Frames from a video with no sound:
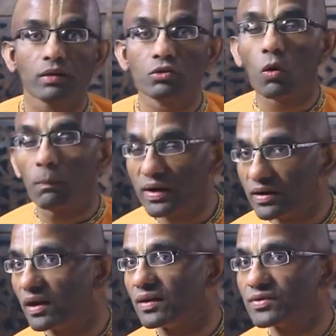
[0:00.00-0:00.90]
This
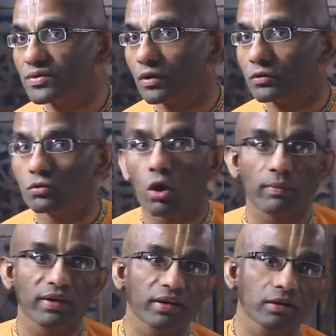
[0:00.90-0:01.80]
openness to
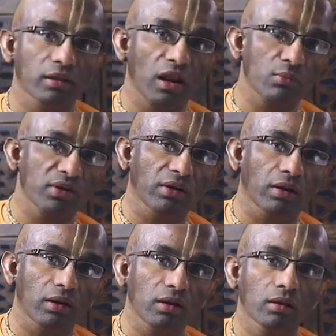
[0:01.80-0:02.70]
non-material, the
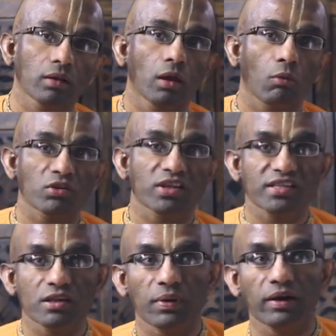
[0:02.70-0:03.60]
non-material was
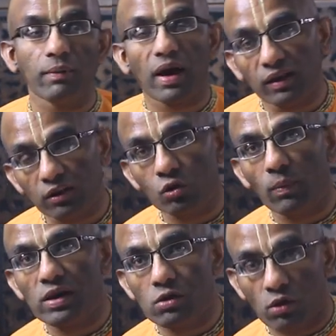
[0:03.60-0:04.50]
exhibited by another Nobel